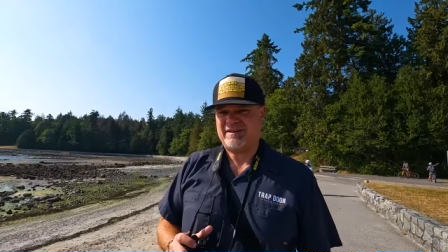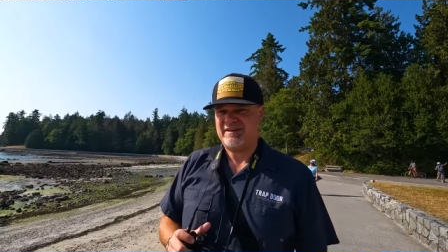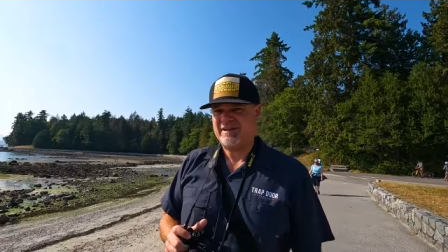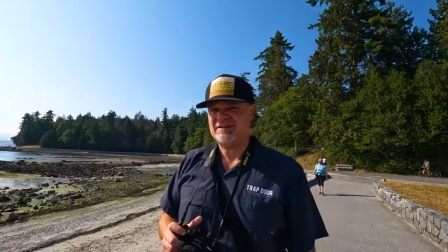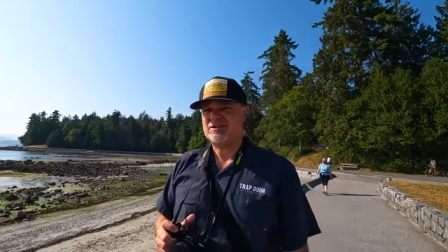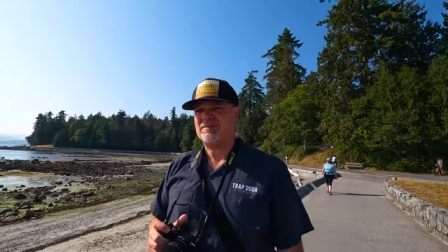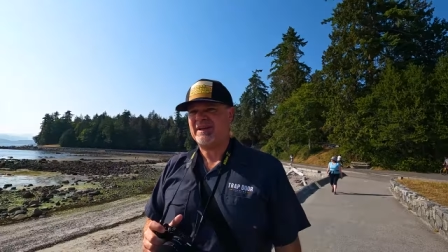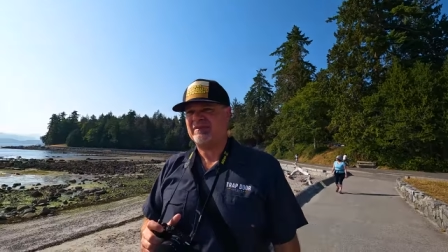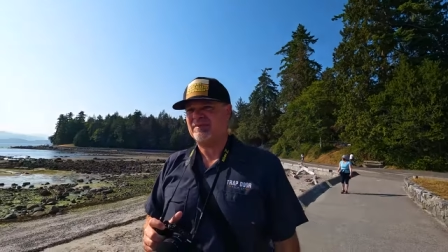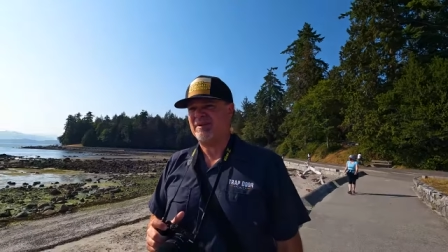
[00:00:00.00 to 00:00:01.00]
Huge. Not too
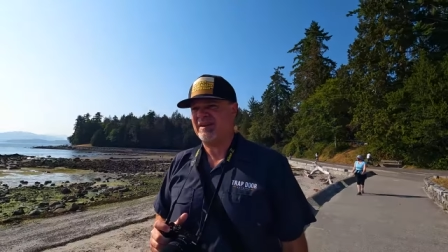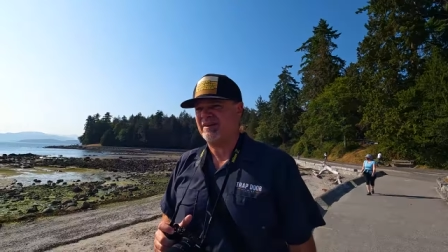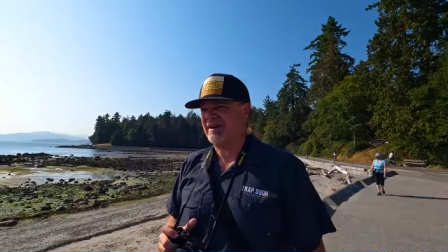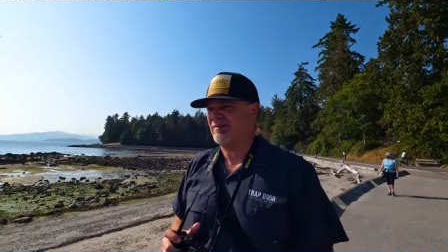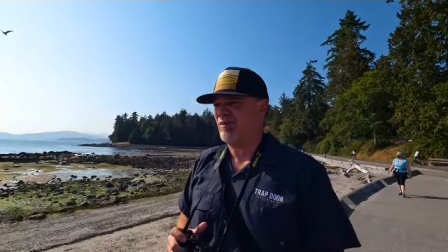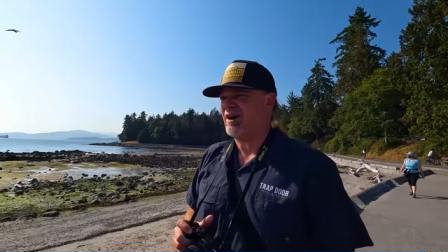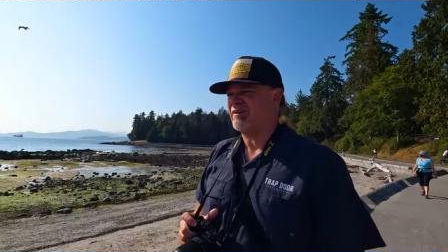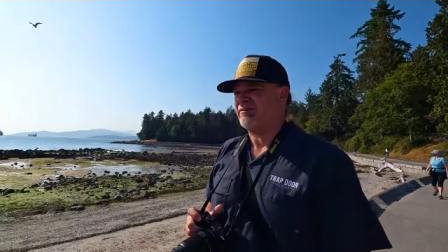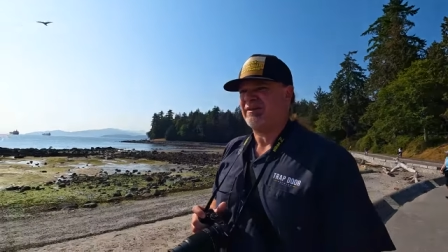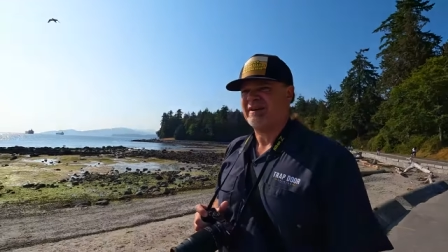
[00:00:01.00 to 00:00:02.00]
many of them, you know, have
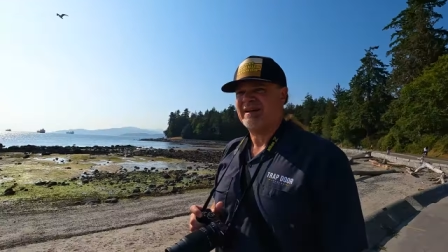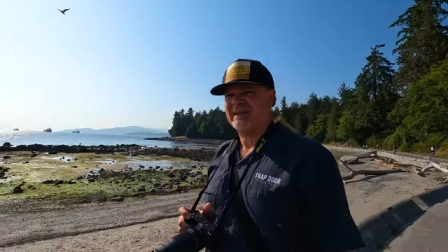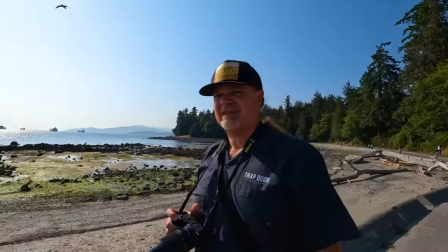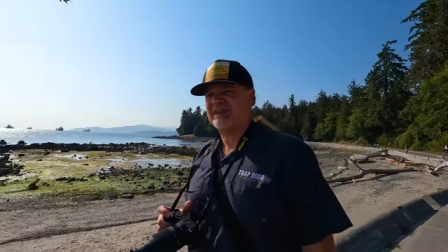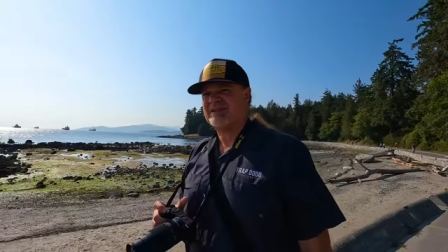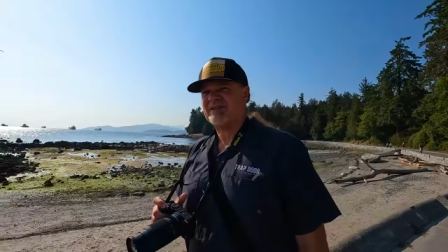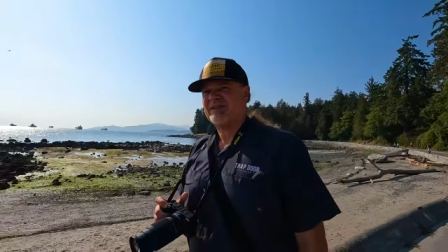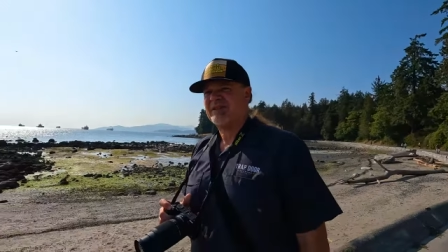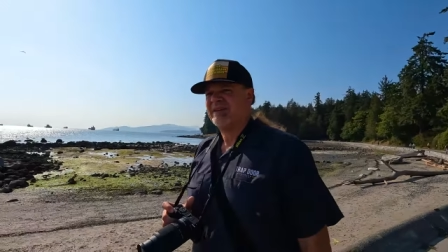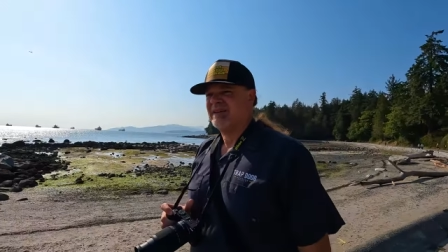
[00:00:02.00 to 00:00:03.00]
waterfront like this,
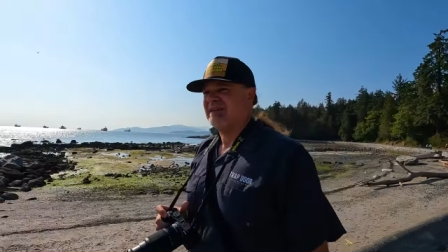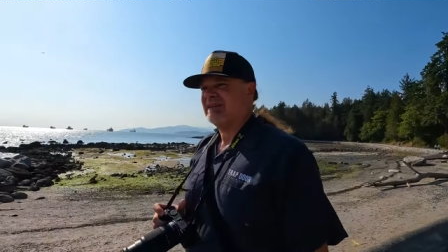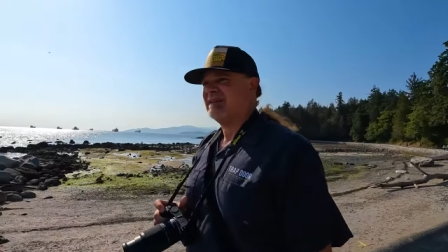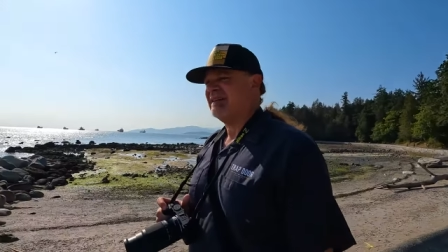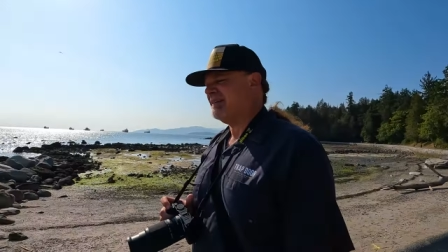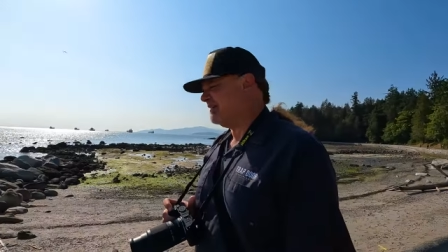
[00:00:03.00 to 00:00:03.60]
and